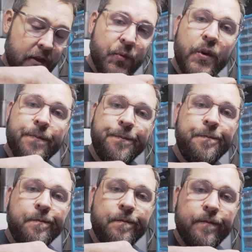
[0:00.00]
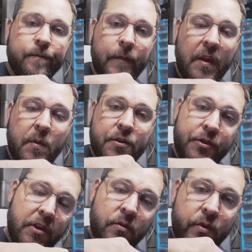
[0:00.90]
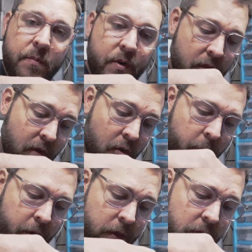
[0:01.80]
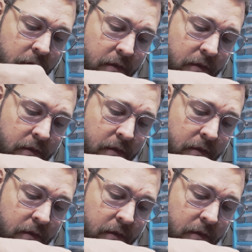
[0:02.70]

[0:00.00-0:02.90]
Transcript: guess what? That means you need to reprint the whole part,